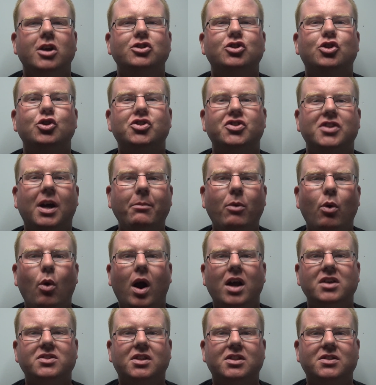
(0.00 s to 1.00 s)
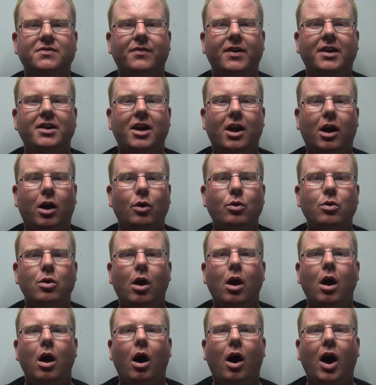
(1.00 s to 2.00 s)
To summarize this video,
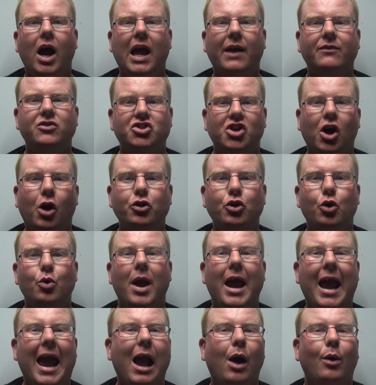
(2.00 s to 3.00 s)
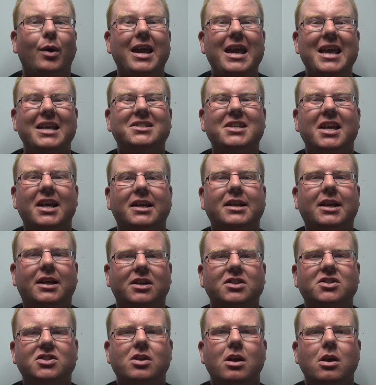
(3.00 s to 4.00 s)
I have shown you how easy it
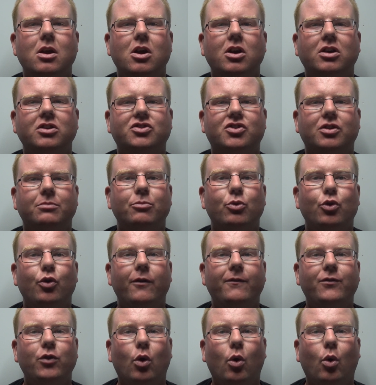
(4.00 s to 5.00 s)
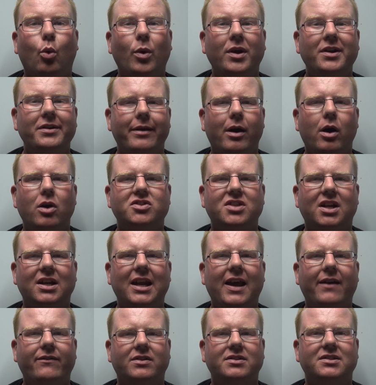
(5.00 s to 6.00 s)
is to move your Windows
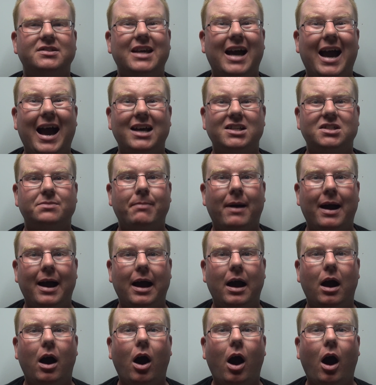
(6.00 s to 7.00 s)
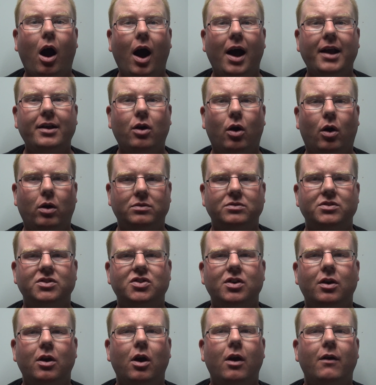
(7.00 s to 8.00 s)
11 taskbar
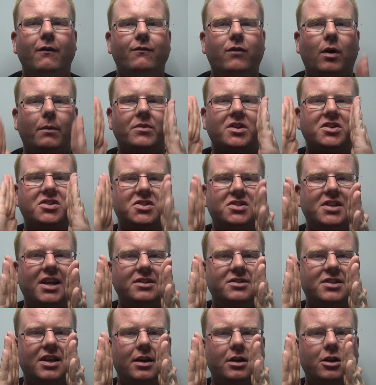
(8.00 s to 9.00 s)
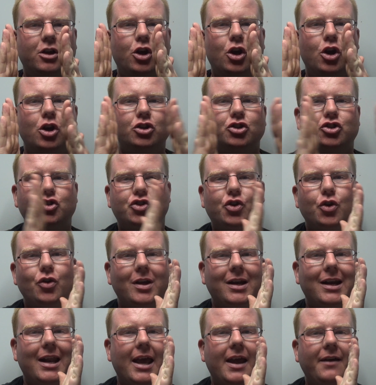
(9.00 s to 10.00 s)
icons from the center to
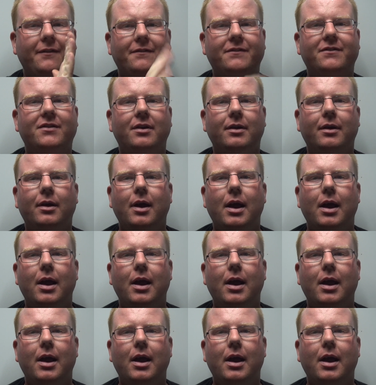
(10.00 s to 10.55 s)
the left